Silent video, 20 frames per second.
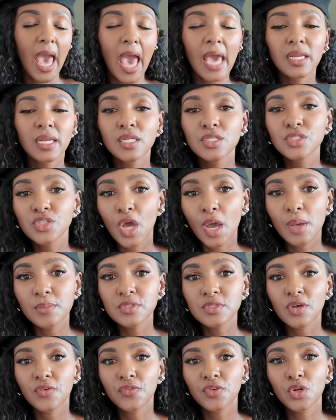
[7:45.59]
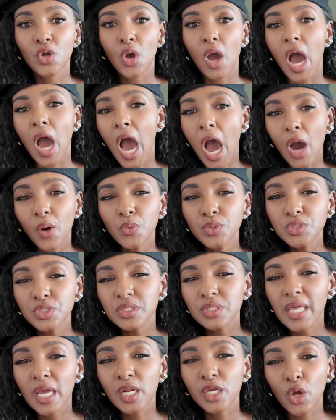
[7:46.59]
And in terms of you know how would
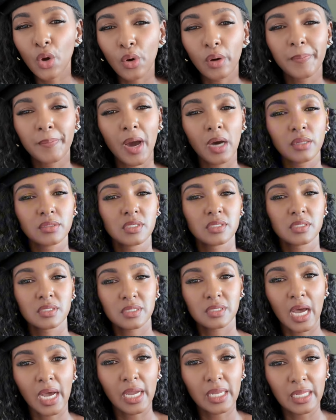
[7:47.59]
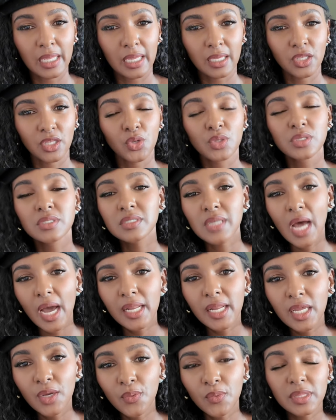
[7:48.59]
you then go about styling? You know,
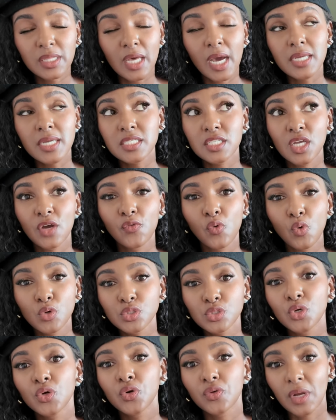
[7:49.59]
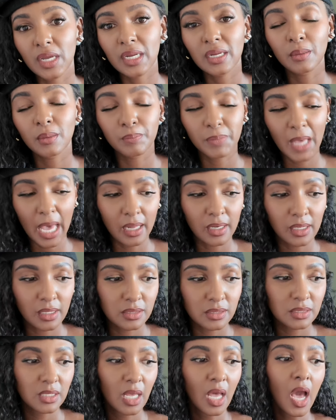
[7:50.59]
styling with the idea of also creating
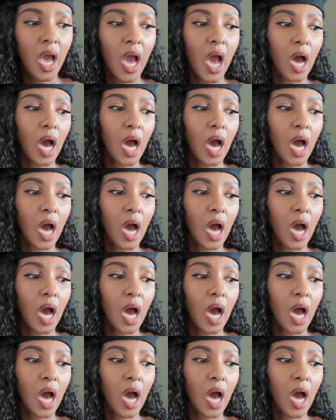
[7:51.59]
balance.